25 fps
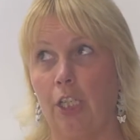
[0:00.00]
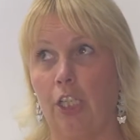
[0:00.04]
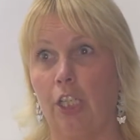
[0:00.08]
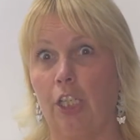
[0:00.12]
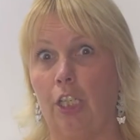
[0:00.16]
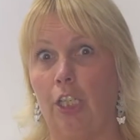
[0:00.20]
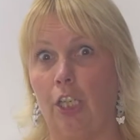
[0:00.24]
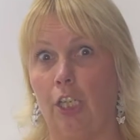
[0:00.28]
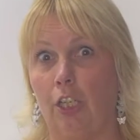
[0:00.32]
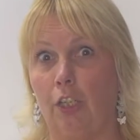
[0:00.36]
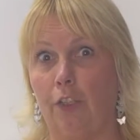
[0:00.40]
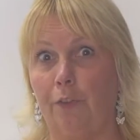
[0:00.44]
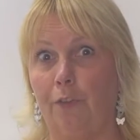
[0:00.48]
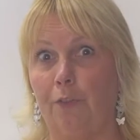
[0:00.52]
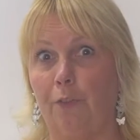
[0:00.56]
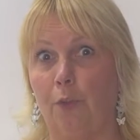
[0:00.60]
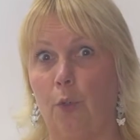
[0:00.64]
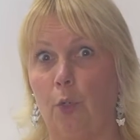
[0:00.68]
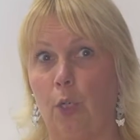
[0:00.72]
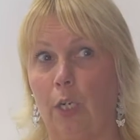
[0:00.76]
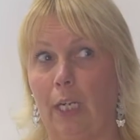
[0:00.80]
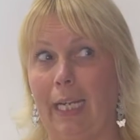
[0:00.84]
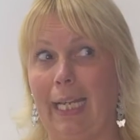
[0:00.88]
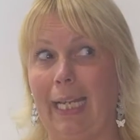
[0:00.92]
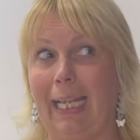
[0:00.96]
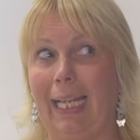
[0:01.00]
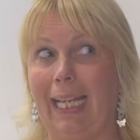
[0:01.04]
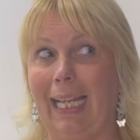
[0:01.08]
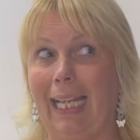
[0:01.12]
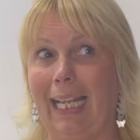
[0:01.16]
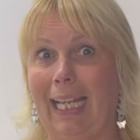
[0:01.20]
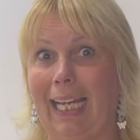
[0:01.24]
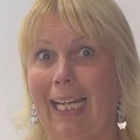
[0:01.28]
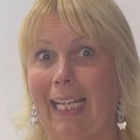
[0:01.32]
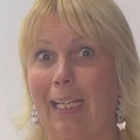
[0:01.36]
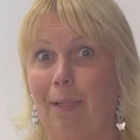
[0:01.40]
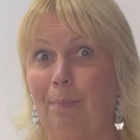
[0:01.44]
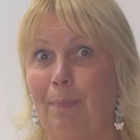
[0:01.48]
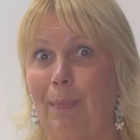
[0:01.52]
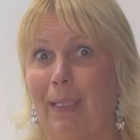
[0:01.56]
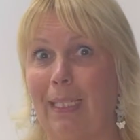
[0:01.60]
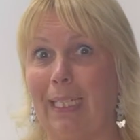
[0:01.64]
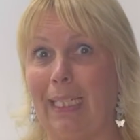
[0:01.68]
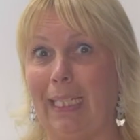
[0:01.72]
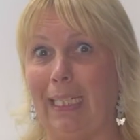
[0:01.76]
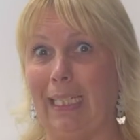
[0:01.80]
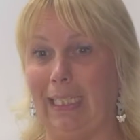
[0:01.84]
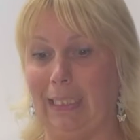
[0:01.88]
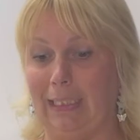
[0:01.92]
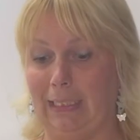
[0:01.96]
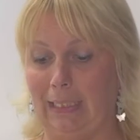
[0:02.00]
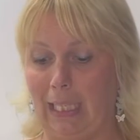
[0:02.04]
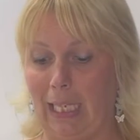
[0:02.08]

go for a lot of money.